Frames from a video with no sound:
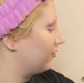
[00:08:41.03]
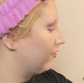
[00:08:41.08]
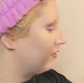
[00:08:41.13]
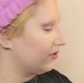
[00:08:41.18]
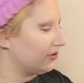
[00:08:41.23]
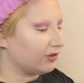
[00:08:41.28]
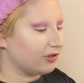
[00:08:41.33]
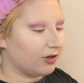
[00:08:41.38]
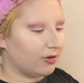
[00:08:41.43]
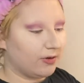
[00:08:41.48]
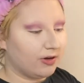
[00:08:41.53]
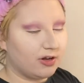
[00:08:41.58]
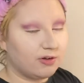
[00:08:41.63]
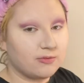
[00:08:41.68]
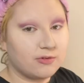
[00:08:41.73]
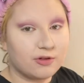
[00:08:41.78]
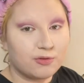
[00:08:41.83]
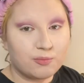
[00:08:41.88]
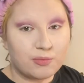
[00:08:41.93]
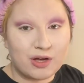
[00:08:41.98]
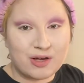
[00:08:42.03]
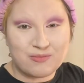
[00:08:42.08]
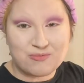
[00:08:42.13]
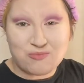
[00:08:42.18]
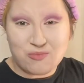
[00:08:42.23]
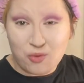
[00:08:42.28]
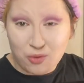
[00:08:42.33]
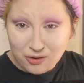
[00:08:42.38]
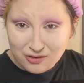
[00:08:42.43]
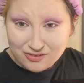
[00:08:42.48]
going to go in with my
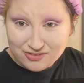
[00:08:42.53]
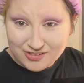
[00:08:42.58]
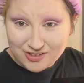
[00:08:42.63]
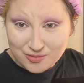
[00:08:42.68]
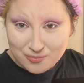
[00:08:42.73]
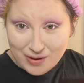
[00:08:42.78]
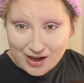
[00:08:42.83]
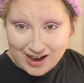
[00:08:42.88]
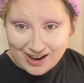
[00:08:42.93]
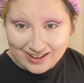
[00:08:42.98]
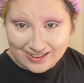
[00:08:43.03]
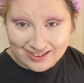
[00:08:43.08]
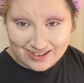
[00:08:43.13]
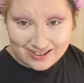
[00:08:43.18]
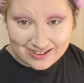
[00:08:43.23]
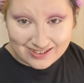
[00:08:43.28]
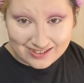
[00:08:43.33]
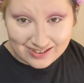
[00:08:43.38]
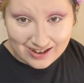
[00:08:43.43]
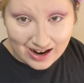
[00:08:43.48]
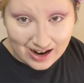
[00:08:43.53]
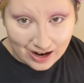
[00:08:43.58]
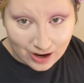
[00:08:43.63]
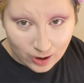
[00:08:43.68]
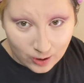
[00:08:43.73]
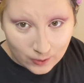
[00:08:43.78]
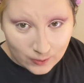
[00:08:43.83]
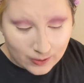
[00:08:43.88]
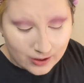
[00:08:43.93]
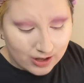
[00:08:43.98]
Morphe palette
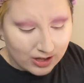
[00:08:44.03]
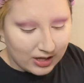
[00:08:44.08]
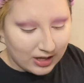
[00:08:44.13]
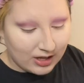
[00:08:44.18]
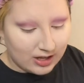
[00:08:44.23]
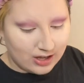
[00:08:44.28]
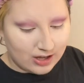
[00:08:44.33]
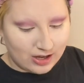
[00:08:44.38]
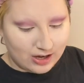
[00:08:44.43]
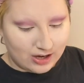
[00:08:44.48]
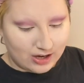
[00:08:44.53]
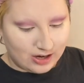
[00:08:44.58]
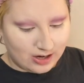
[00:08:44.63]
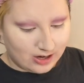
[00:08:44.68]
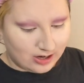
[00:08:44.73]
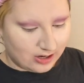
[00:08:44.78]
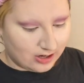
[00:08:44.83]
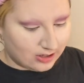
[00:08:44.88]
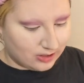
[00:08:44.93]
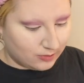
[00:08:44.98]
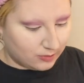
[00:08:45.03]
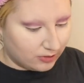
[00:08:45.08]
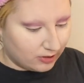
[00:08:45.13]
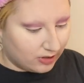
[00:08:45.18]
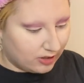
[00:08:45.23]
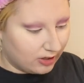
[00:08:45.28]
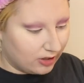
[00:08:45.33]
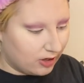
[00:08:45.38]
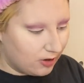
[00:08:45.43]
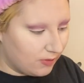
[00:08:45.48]
now, and we're
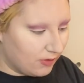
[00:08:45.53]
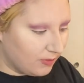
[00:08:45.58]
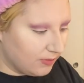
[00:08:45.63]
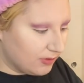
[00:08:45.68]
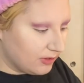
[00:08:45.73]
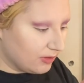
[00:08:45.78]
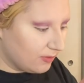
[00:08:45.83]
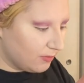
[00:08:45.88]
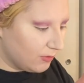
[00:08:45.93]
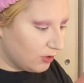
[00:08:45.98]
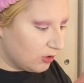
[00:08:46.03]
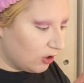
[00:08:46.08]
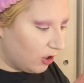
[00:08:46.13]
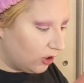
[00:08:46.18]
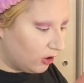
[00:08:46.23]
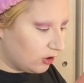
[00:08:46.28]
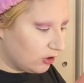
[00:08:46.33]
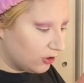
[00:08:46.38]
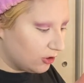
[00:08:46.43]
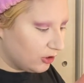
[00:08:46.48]
gonna go in with some darker